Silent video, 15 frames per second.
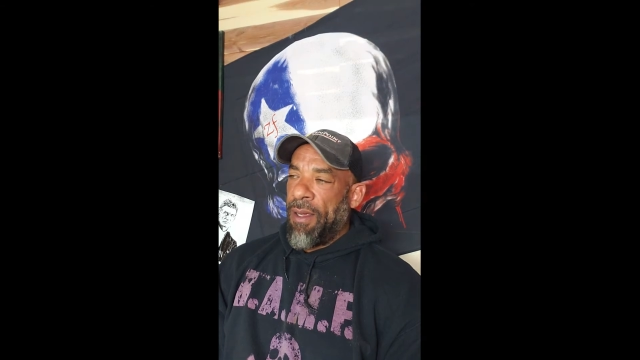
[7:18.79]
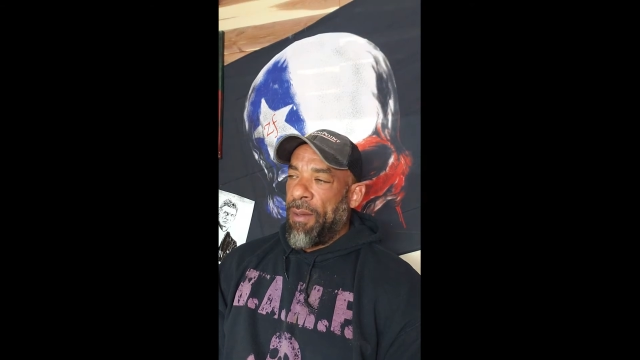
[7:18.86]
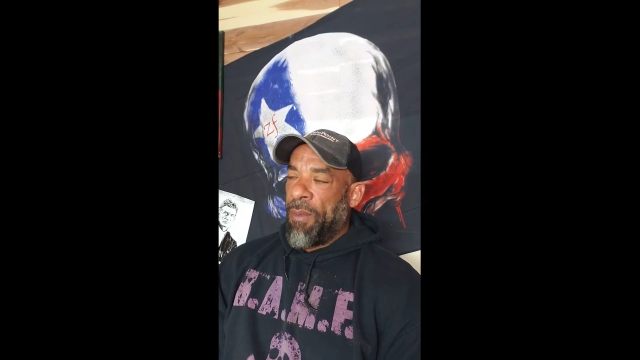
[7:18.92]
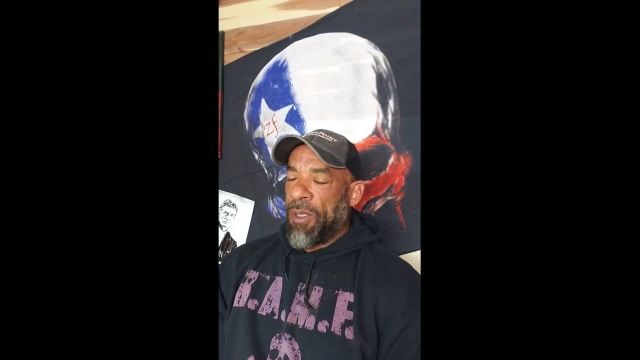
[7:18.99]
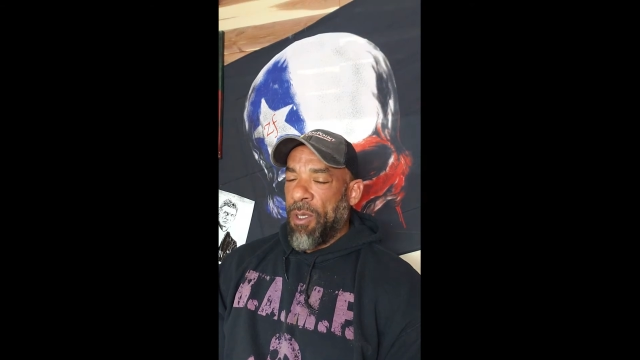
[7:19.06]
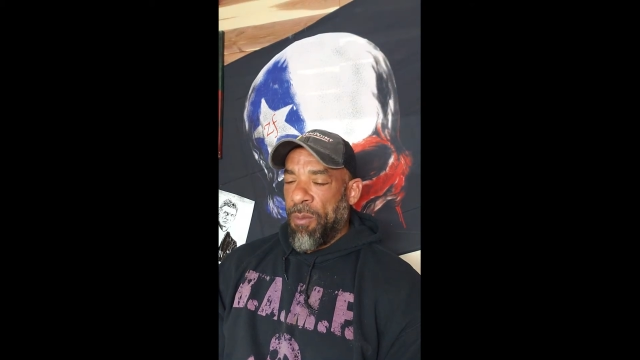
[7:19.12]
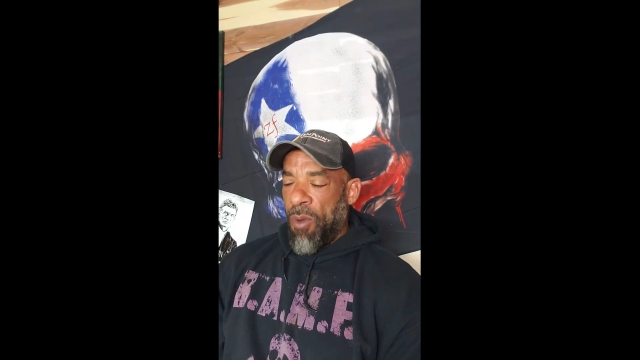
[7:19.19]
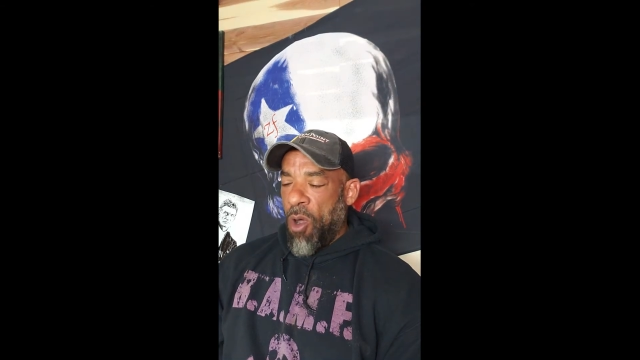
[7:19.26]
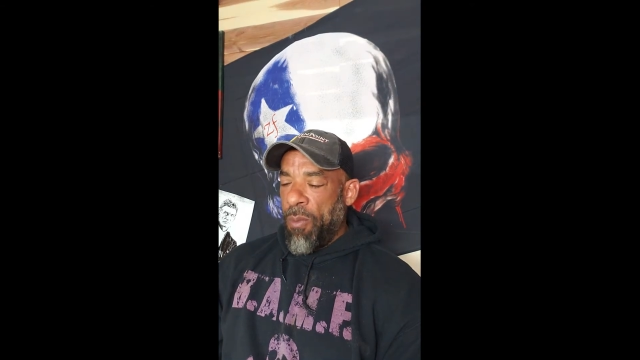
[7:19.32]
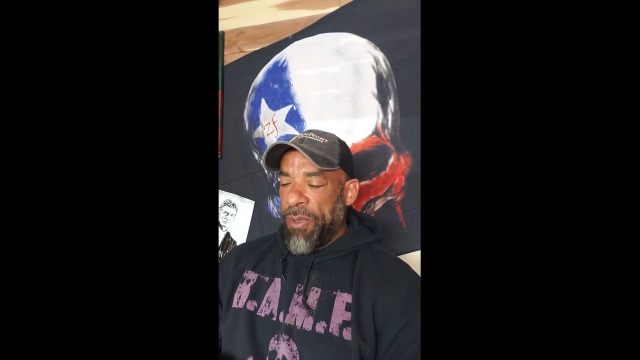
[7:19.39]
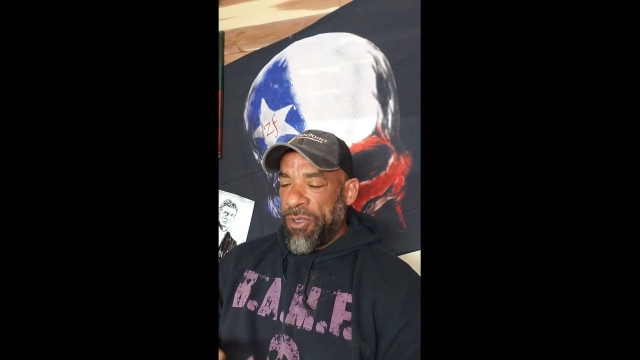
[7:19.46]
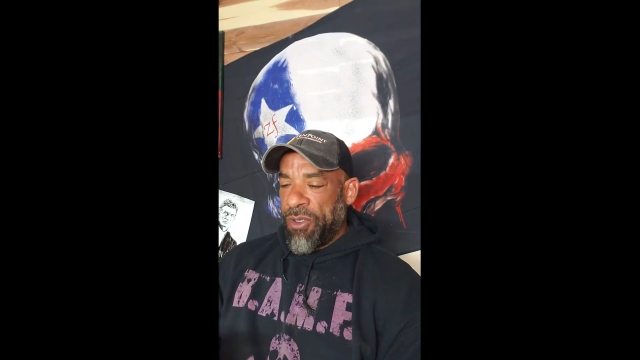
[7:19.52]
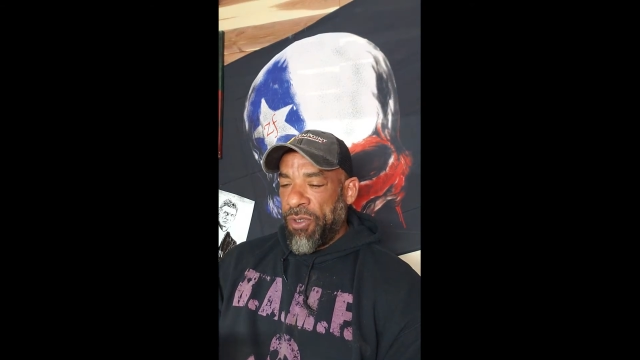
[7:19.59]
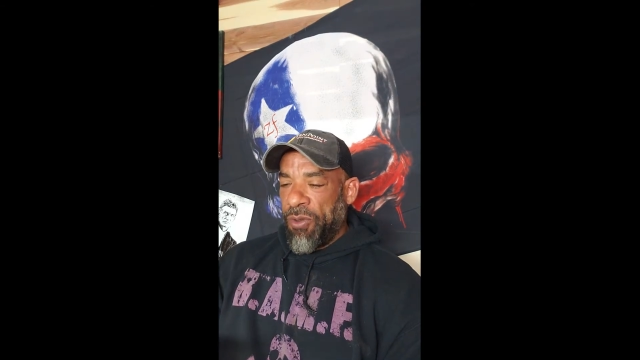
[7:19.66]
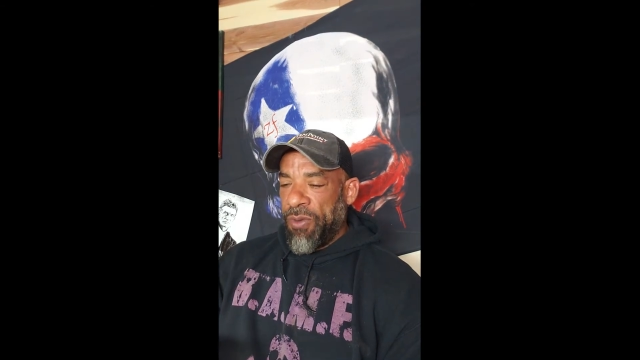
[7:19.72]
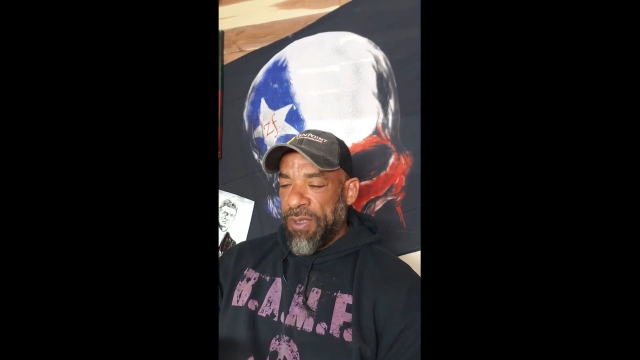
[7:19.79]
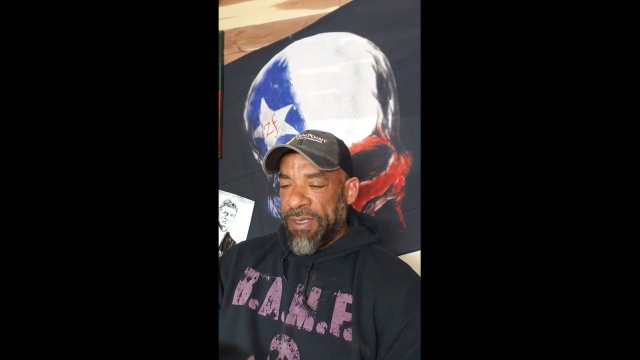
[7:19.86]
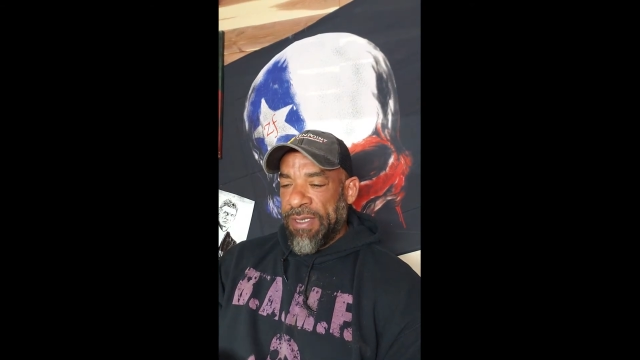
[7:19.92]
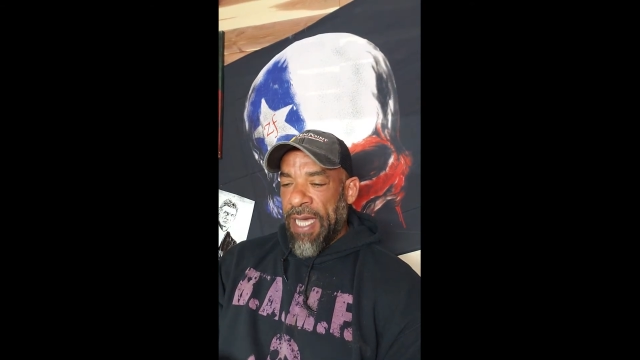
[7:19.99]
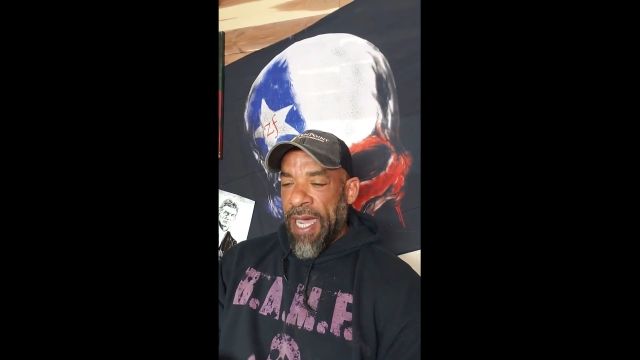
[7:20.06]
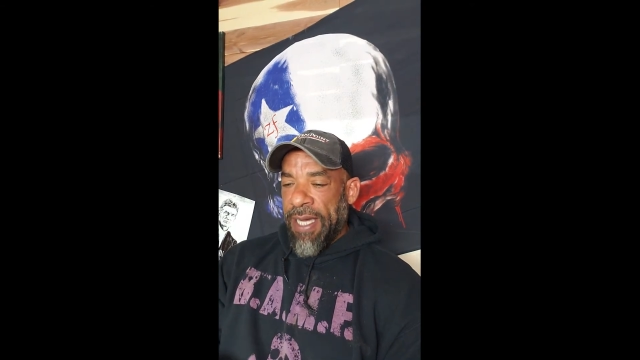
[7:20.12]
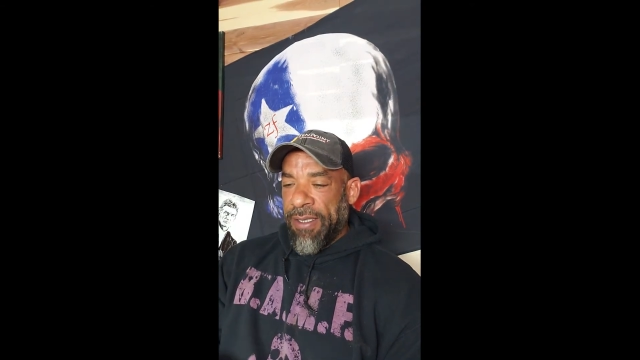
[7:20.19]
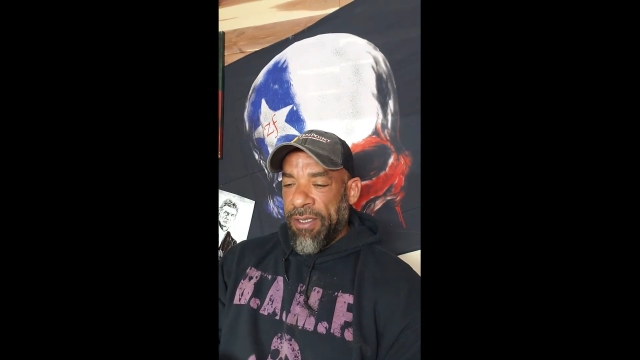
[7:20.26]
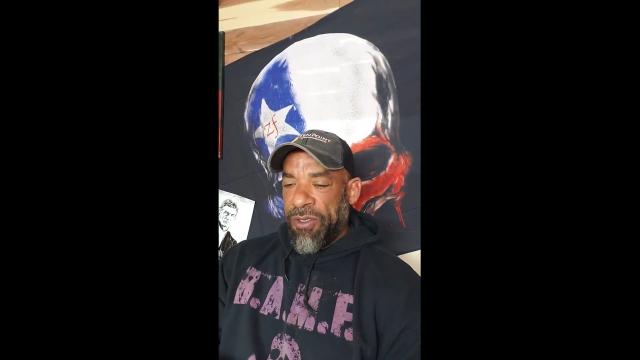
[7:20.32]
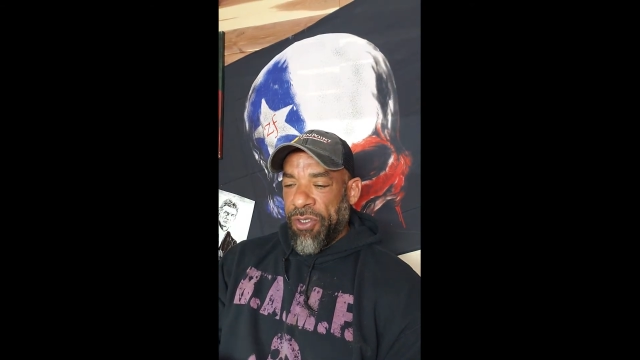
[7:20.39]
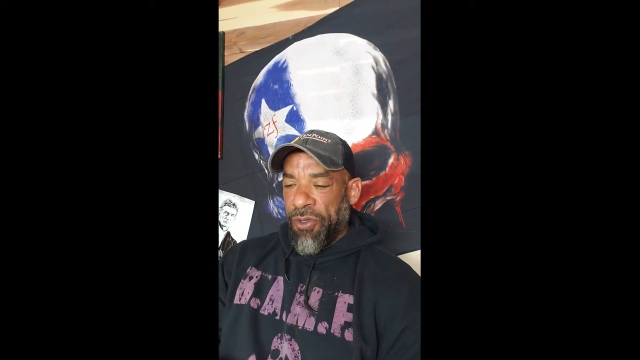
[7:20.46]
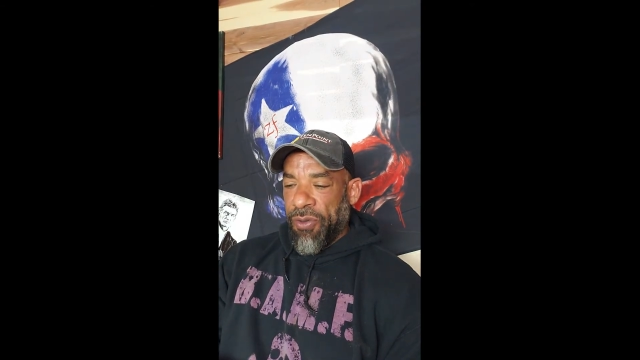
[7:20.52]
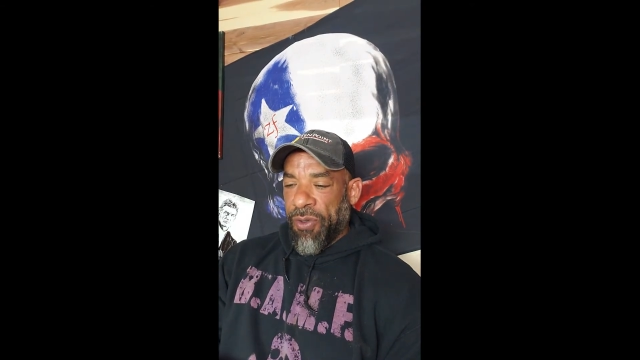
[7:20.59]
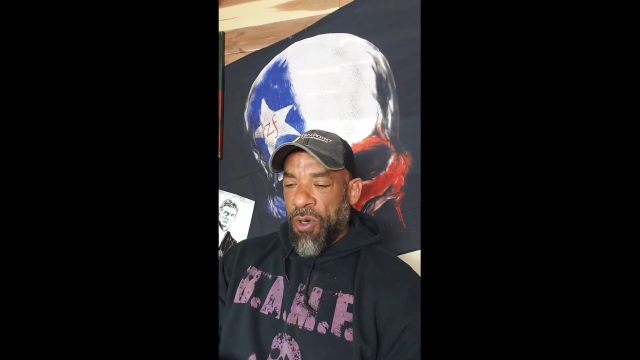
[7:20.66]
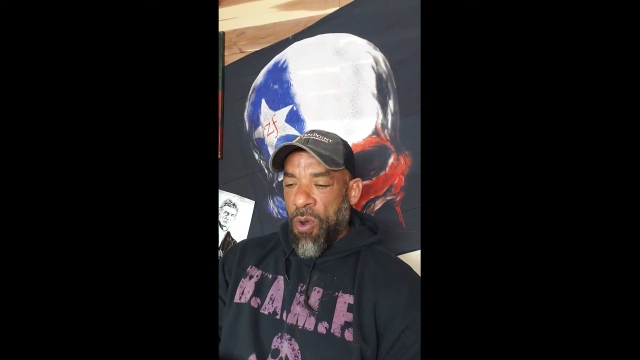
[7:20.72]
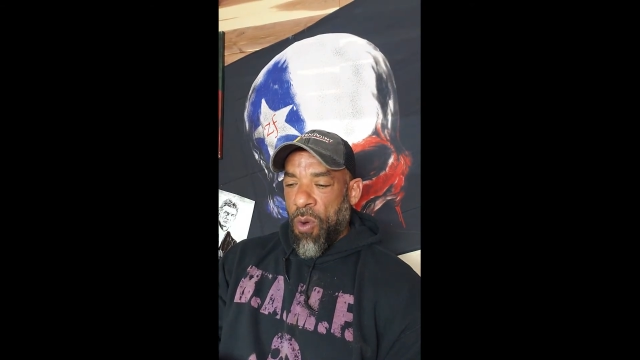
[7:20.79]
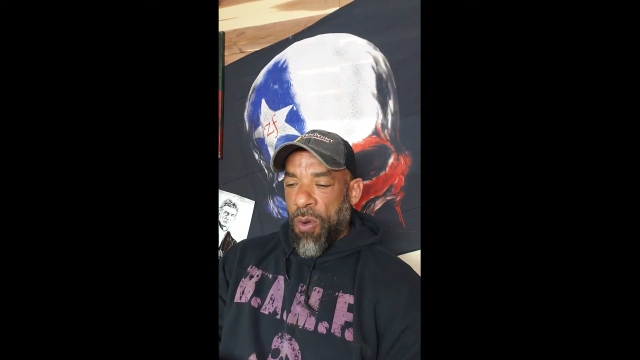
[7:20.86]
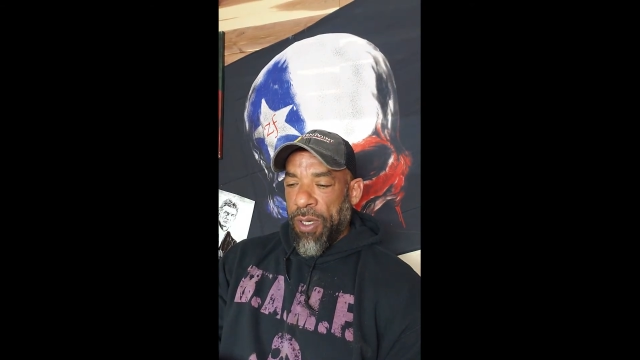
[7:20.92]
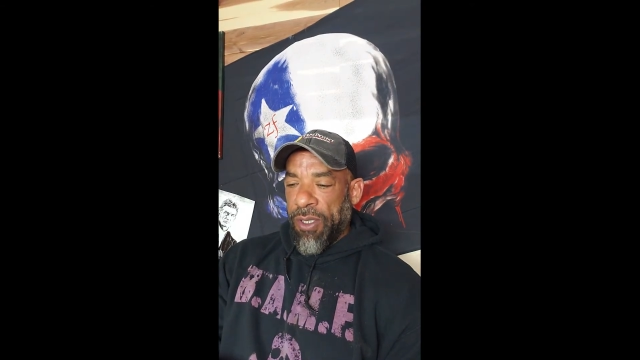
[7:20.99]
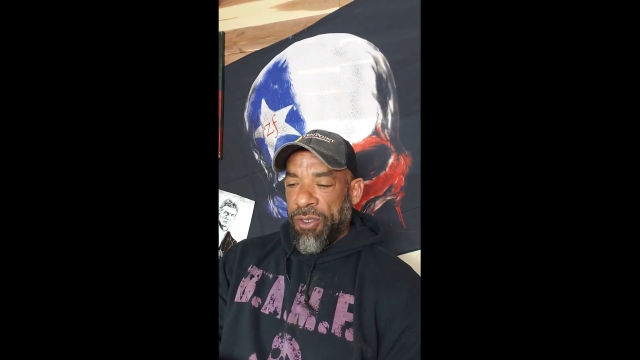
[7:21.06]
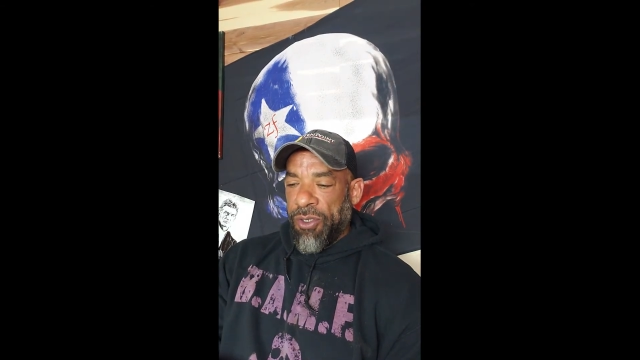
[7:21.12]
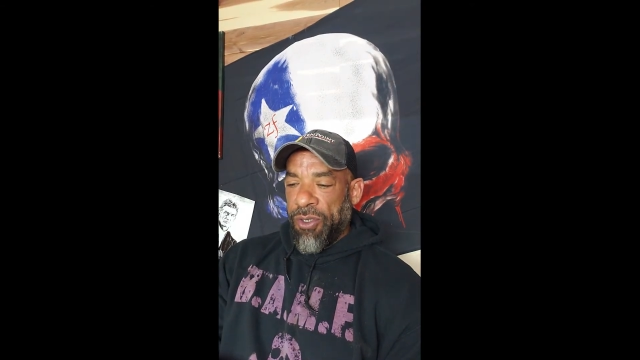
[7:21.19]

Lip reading: But the moment you decide that you're going